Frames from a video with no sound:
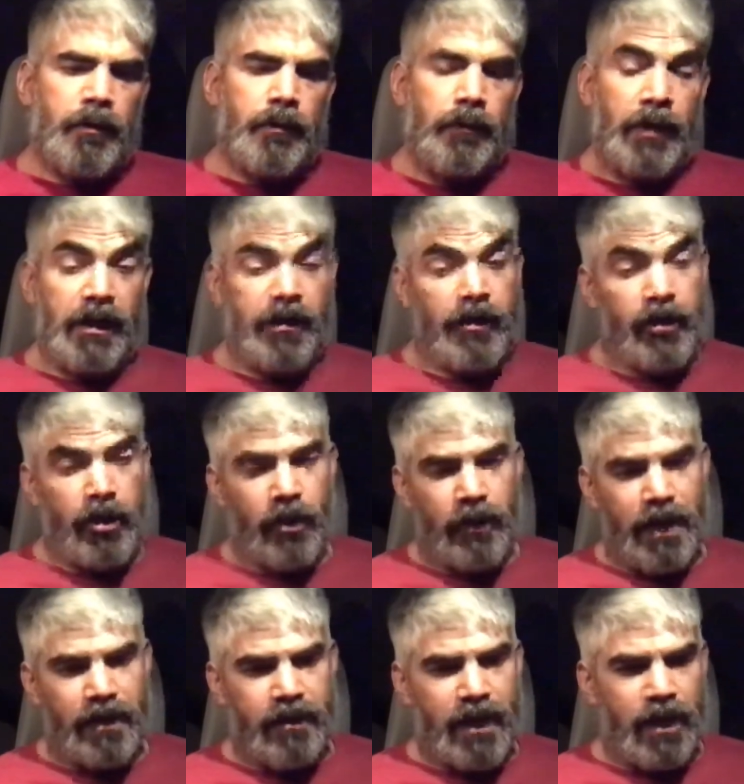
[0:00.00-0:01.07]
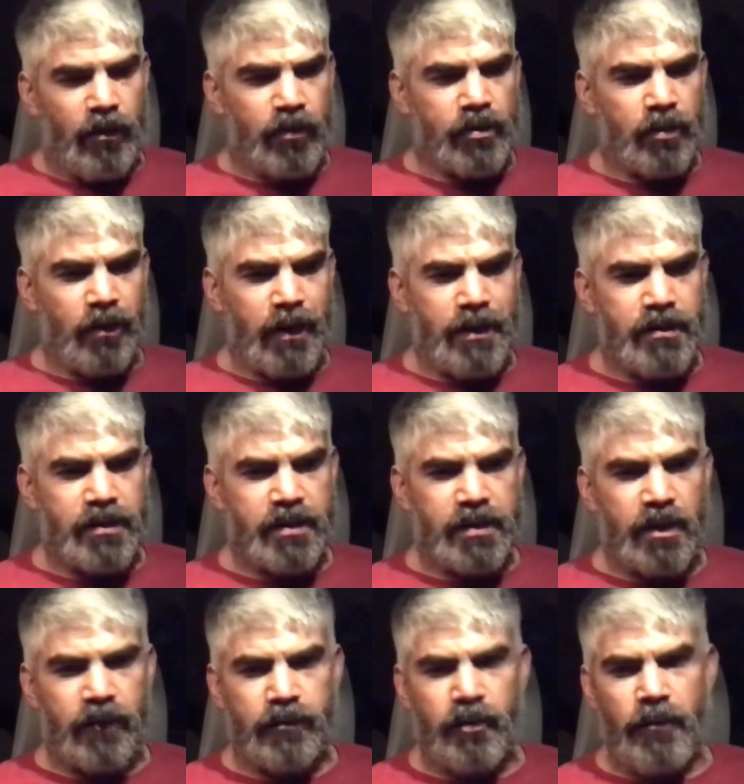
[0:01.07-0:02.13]
but you know, that also lends
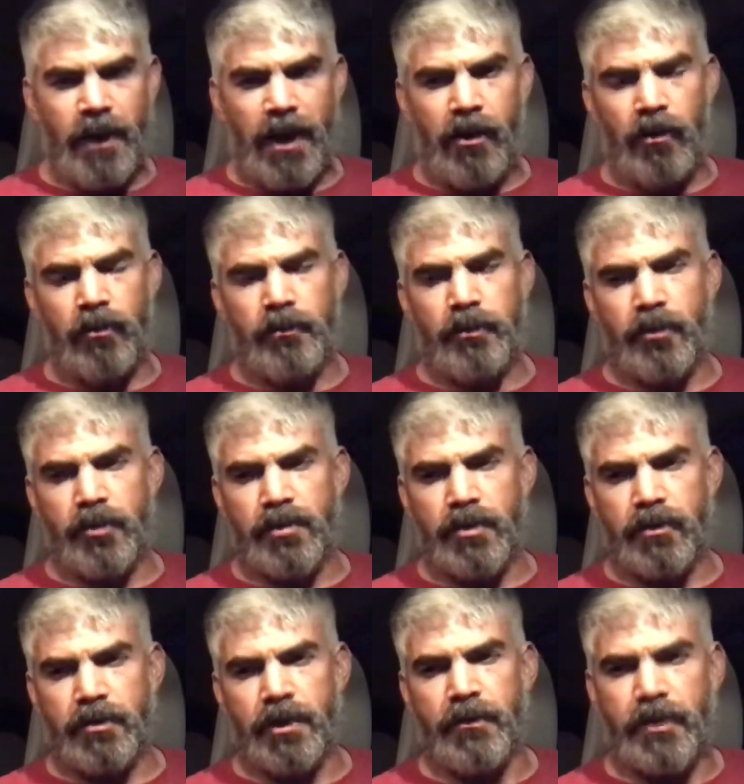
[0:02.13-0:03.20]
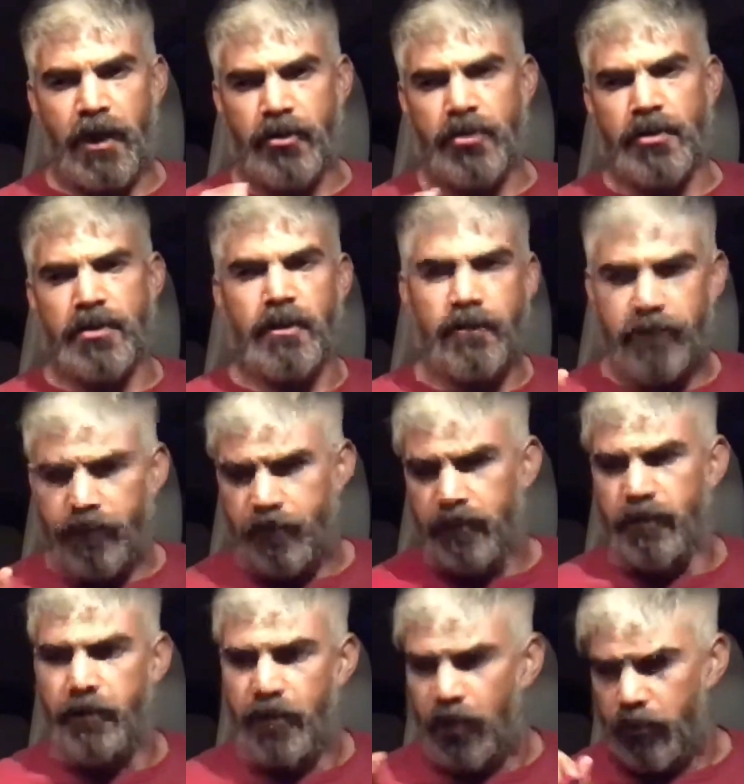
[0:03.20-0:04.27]
itself to my own personal temptations of,
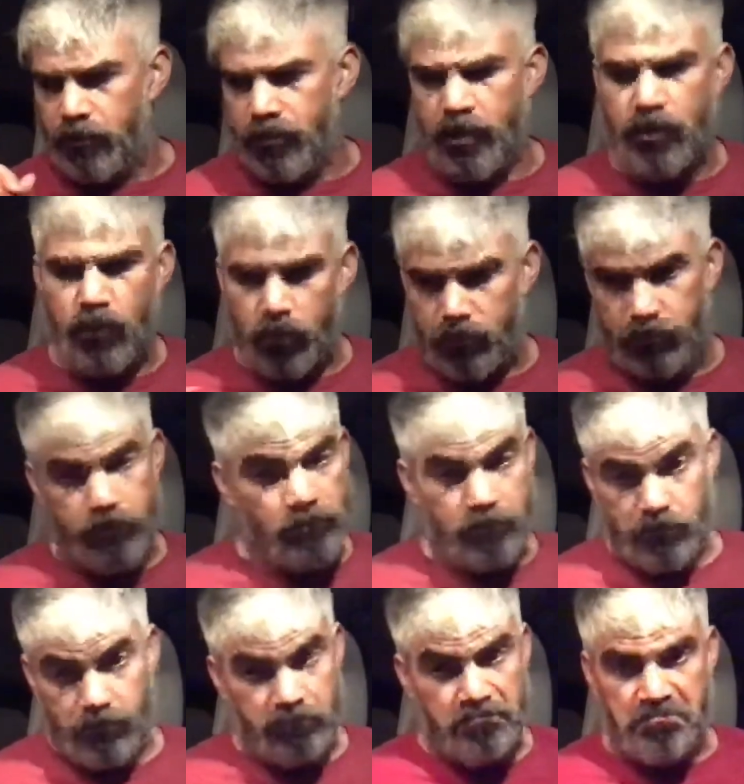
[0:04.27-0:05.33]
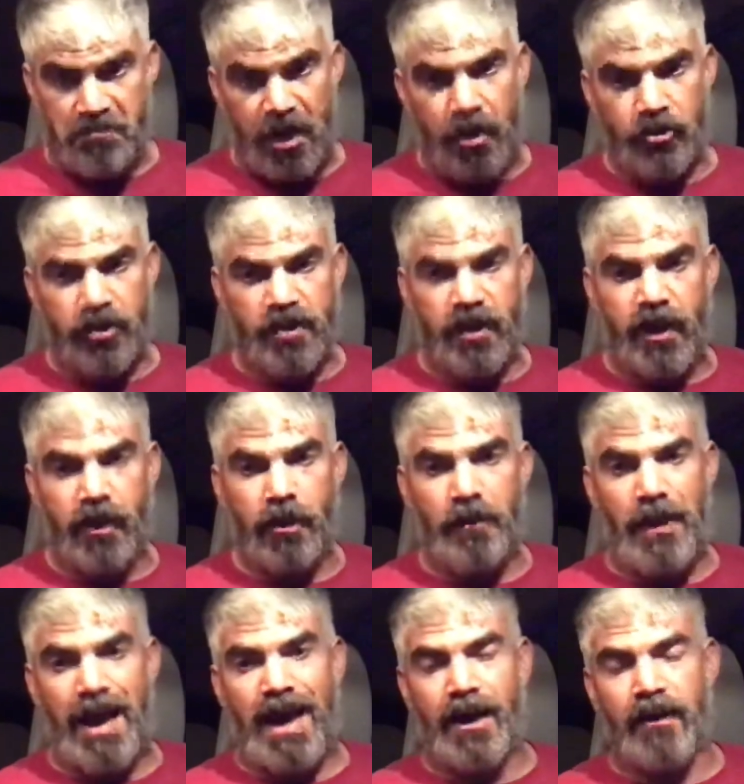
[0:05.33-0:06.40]
you know, I'll just kill a
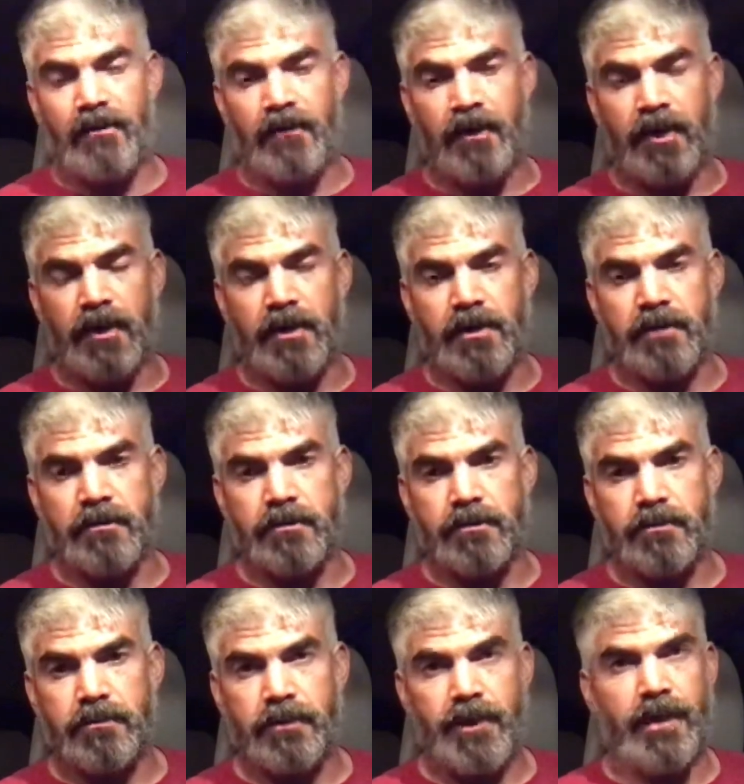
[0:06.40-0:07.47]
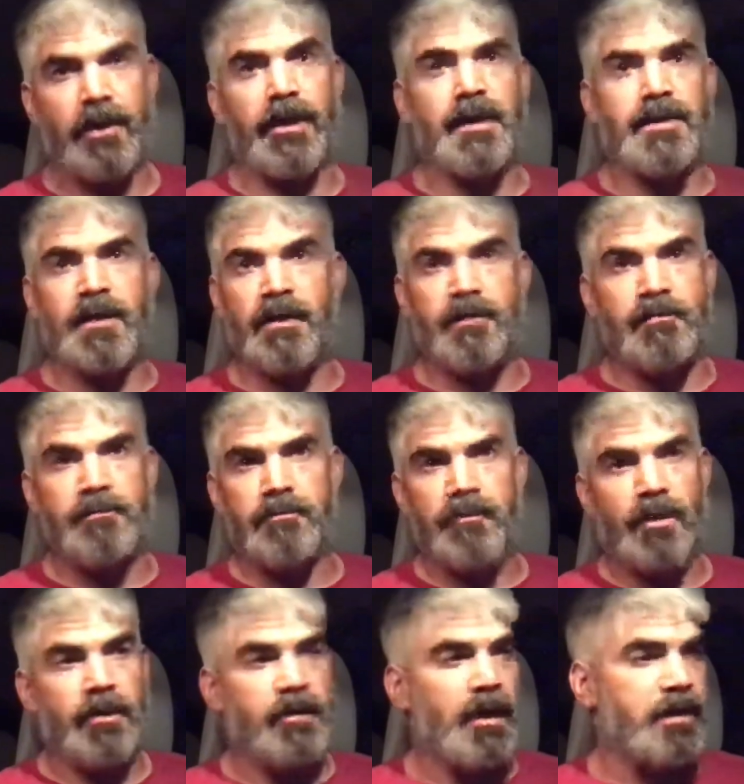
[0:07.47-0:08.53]
bag of, yeah, like I said
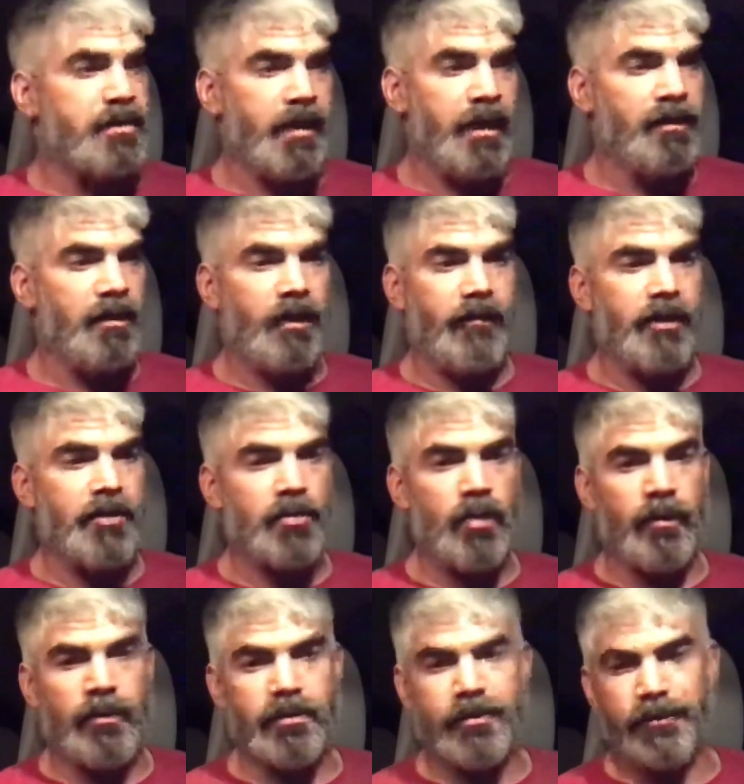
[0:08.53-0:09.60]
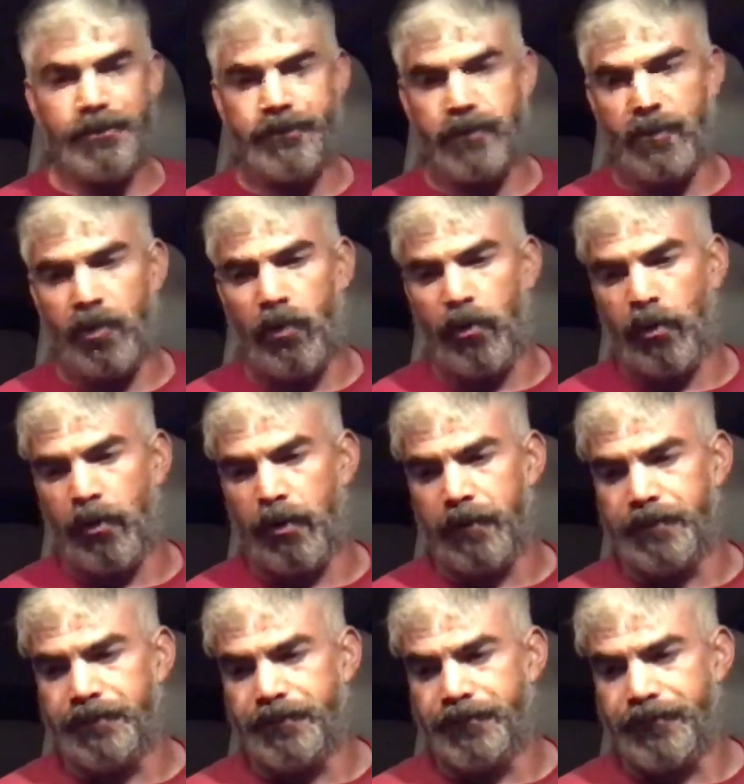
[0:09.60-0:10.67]
the other day, Scandinavian Swimmers, or